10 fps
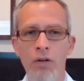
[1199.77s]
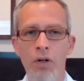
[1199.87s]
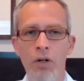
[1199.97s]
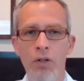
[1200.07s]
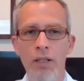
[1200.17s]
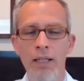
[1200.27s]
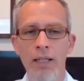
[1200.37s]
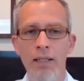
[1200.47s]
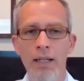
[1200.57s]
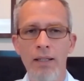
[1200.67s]
of our
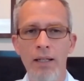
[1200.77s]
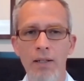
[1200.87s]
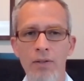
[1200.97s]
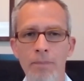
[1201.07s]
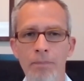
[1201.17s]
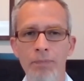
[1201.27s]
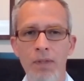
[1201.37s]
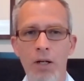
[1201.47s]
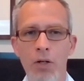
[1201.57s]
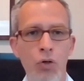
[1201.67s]
cleaning techniques
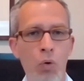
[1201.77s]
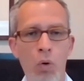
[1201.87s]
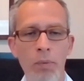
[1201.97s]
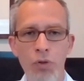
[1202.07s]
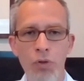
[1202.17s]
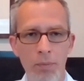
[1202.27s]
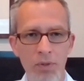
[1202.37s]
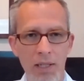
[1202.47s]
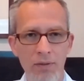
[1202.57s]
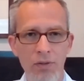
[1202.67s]
under normal
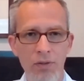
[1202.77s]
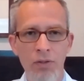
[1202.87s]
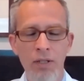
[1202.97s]
circumstances.